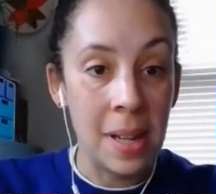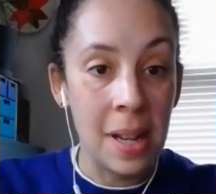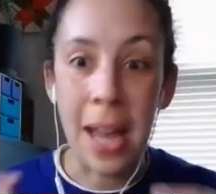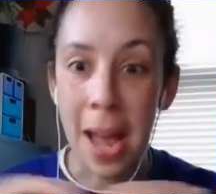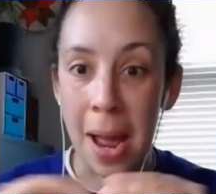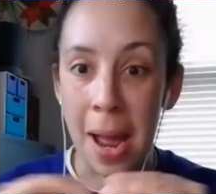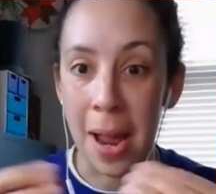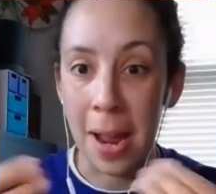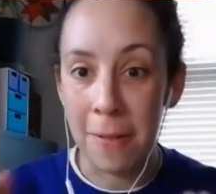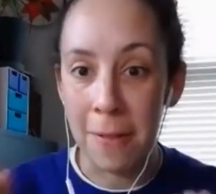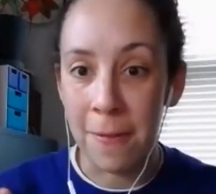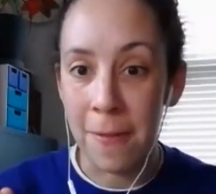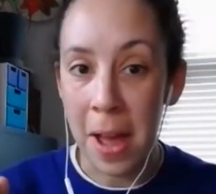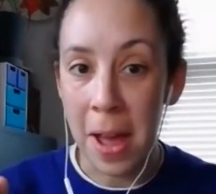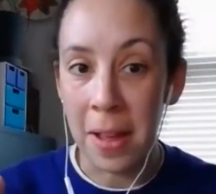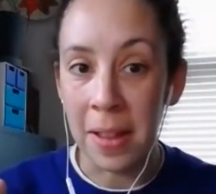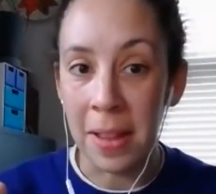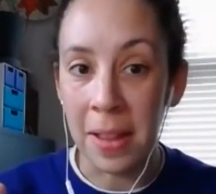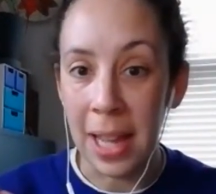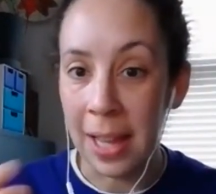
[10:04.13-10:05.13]
I
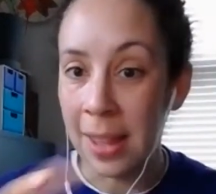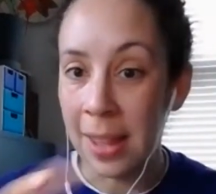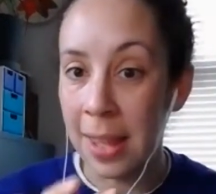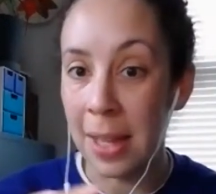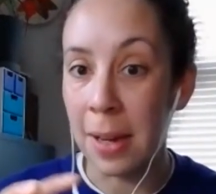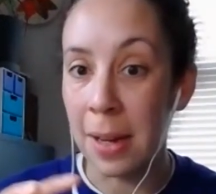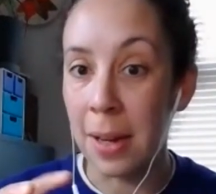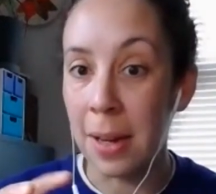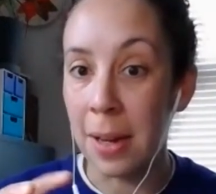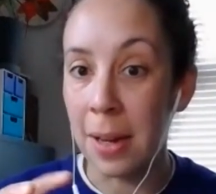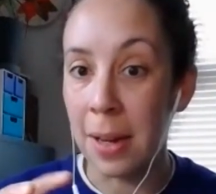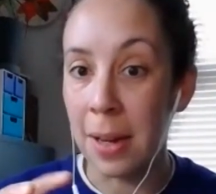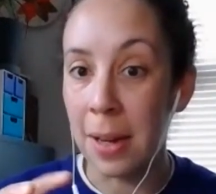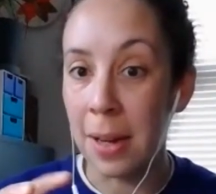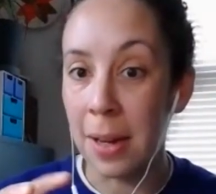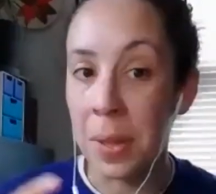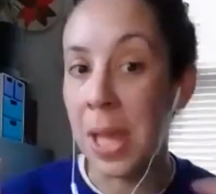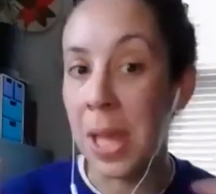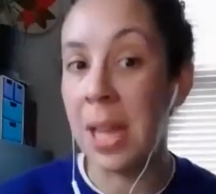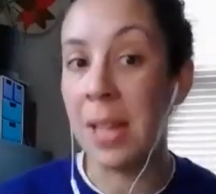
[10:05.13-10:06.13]
felt like there
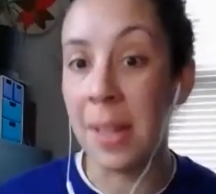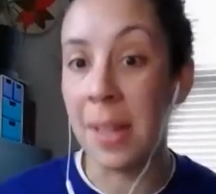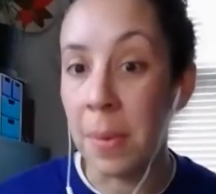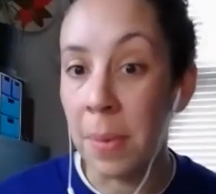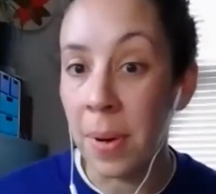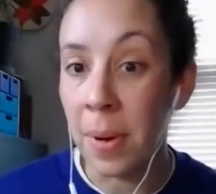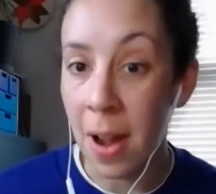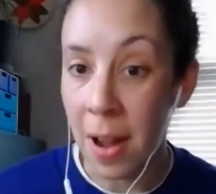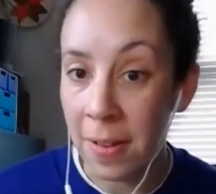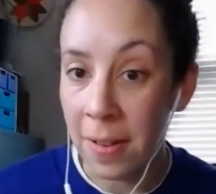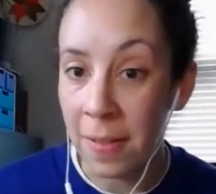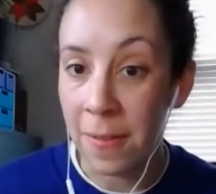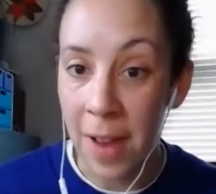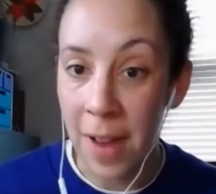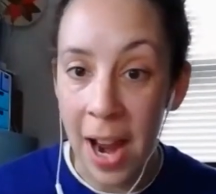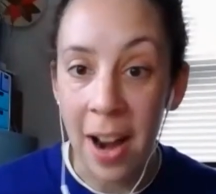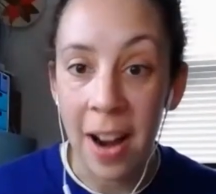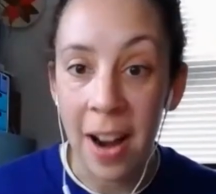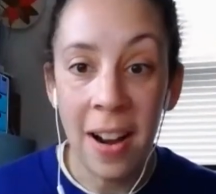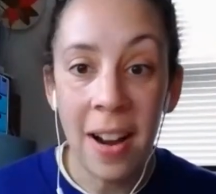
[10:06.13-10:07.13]
were things that were
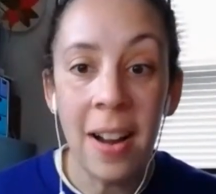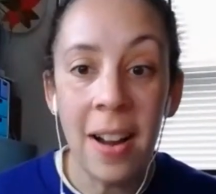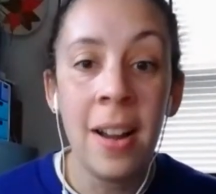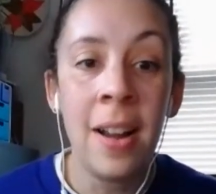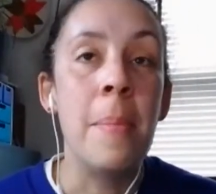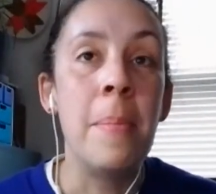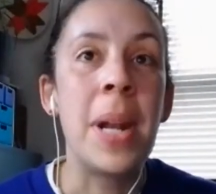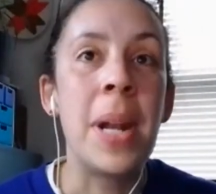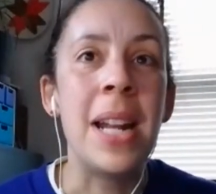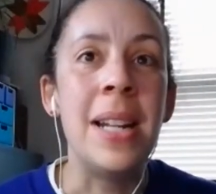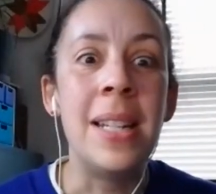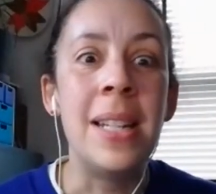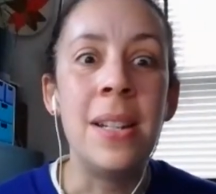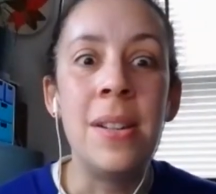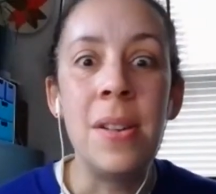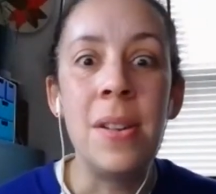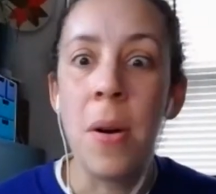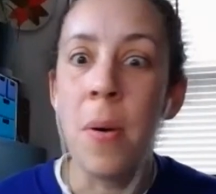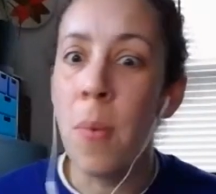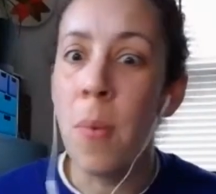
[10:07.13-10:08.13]
unfair, but I didn't
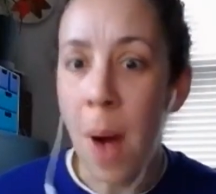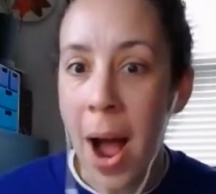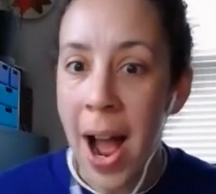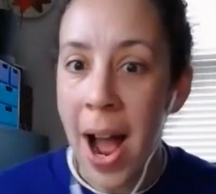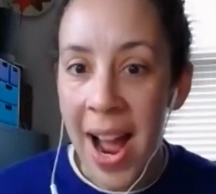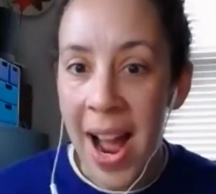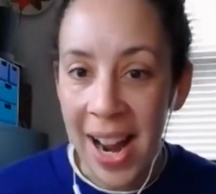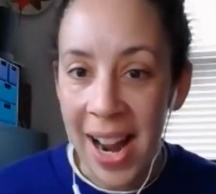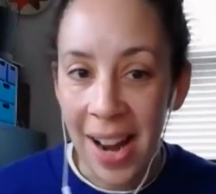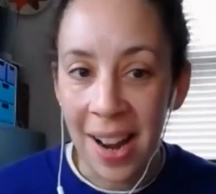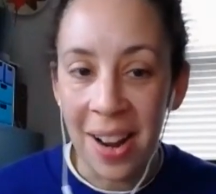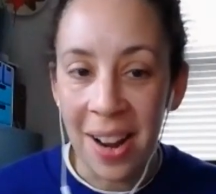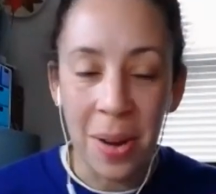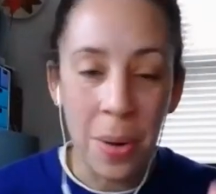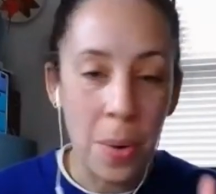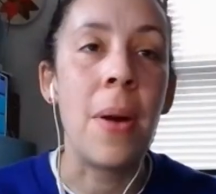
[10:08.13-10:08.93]
know why.